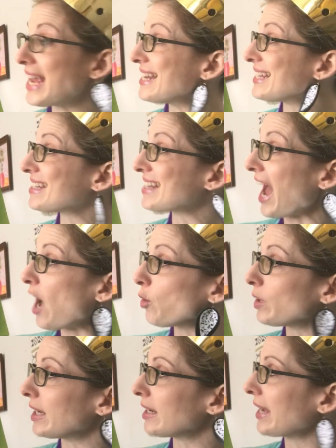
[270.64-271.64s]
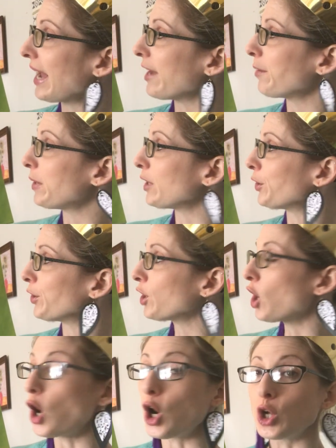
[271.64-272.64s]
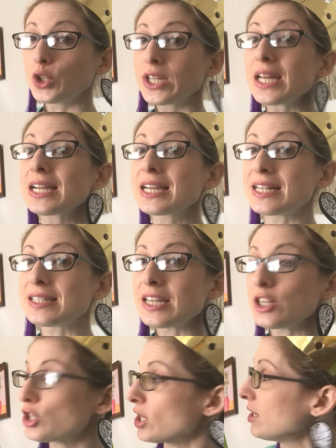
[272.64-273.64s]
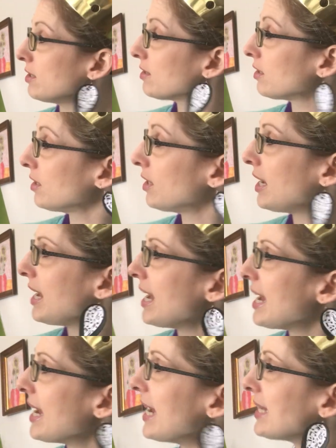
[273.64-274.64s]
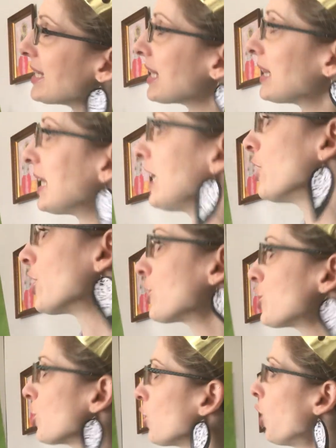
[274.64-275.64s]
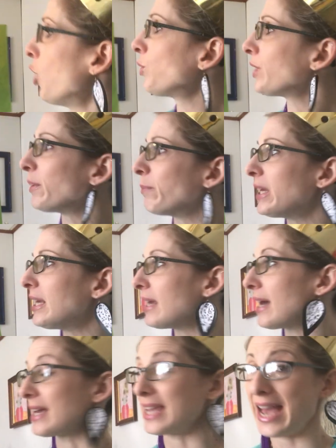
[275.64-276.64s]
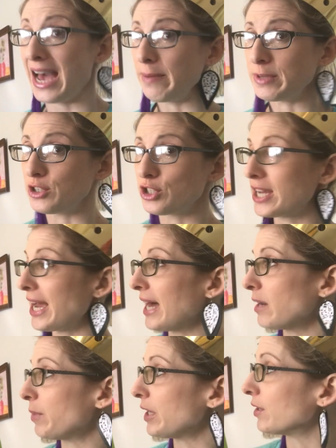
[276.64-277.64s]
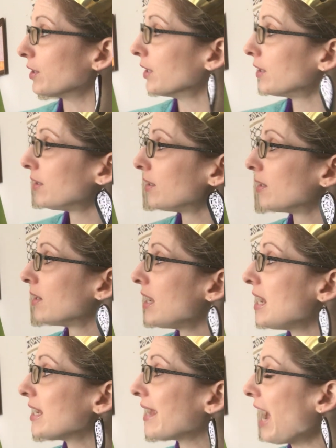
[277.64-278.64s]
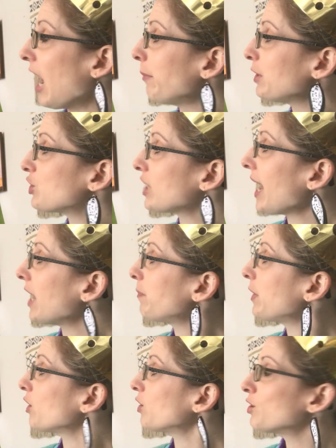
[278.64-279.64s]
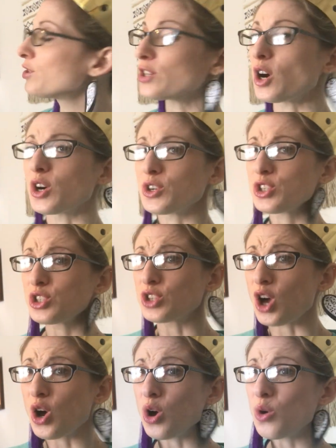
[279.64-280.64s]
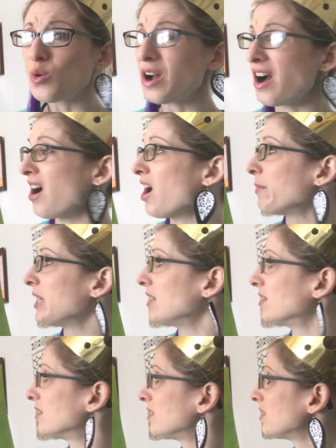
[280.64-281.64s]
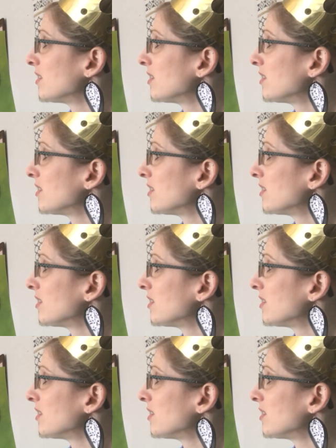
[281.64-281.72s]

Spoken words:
a scowling caterpillar called Katisha. "It's clear she'll only be a cabbage caterpillar. Cabbage caterpillars are so common."